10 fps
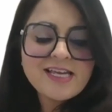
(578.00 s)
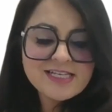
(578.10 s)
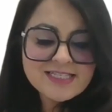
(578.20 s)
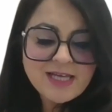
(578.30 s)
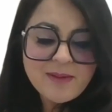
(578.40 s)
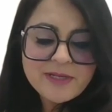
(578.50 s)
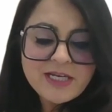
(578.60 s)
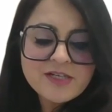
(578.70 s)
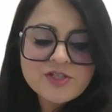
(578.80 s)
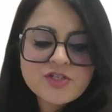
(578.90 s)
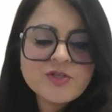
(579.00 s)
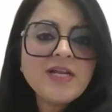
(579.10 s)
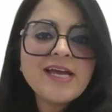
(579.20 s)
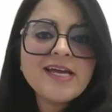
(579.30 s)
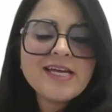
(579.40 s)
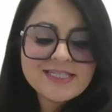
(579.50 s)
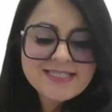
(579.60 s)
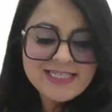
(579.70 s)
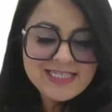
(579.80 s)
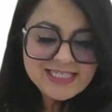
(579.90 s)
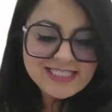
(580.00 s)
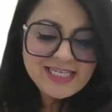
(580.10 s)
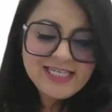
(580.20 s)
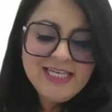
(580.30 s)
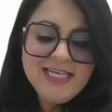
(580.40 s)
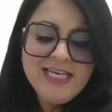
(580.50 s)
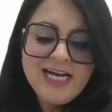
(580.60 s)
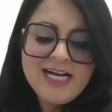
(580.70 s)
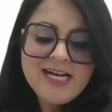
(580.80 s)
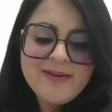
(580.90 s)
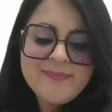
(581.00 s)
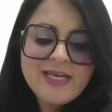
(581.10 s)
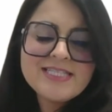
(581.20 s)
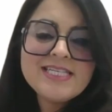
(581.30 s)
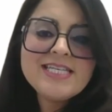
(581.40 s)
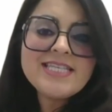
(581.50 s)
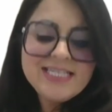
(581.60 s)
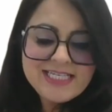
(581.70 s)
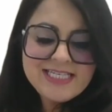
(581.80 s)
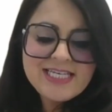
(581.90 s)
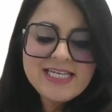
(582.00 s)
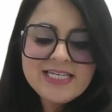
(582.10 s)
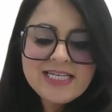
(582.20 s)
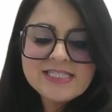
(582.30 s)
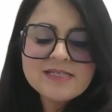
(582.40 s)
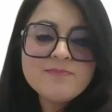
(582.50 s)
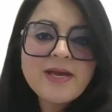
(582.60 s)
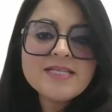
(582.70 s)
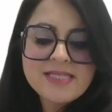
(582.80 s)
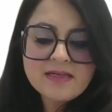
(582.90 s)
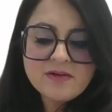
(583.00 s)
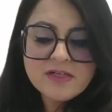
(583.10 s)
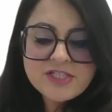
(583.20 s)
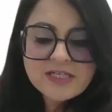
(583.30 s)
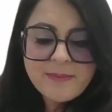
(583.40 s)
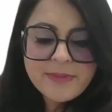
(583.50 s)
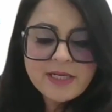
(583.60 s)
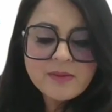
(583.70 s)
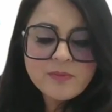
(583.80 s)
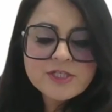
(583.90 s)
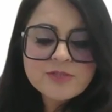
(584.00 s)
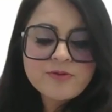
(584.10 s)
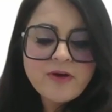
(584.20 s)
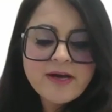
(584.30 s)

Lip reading: his company TrueLayer. It's a leading London-based technology company which